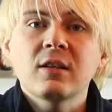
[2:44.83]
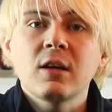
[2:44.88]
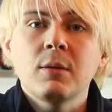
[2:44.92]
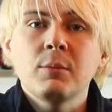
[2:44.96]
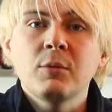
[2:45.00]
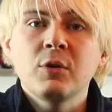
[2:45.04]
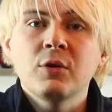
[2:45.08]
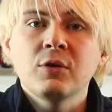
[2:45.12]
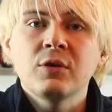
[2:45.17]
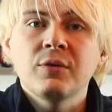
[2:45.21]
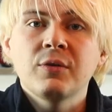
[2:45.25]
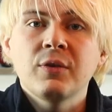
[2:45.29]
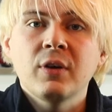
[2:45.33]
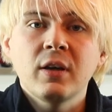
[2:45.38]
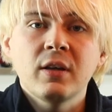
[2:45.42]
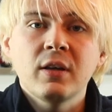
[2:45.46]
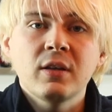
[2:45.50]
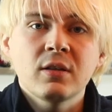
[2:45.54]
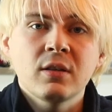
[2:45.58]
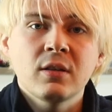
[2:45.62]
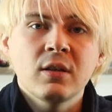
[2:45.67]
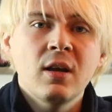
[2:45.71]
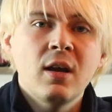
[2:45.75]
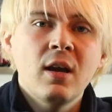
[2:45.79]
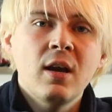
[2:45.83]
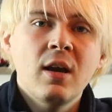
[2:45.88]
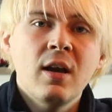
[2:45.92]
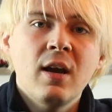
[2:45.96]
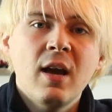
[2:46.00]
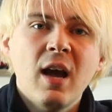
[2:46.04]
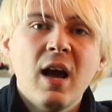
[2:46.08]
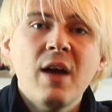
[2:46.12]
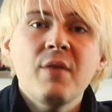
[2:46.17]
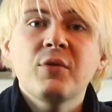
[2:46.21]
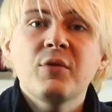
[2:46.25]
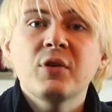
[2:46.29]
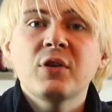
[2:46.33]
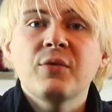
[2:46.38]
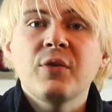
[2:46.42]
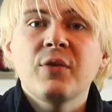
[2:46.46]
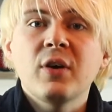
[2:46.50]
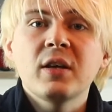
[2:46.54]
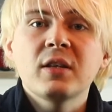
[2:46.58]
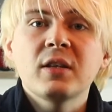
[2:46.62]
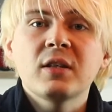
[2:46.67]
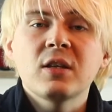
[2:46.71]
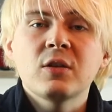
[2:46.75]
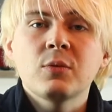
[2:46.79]
up your device. And for
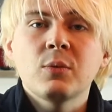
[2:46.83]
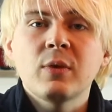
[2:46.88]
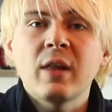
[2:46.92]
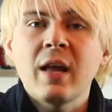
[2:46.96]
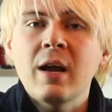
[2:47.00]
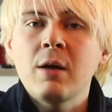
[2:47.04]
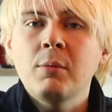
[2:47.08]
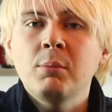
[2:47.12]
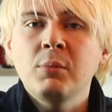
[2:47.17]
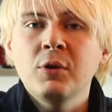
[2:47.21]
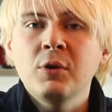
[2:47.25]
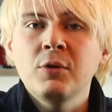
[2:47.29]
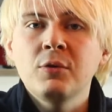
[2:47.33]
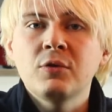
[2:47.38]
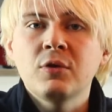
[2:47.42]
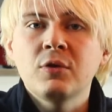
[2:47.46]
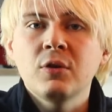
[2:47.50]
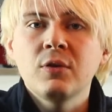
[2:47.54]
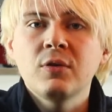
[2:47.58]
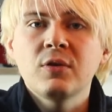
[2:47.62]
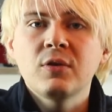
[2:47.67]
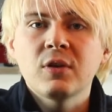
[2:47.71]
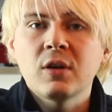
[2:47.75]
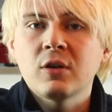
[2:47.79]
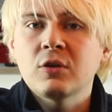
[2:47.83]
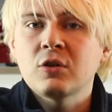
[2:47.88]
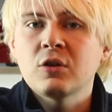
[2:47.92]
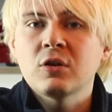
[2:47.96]
devices without Bluetooth, such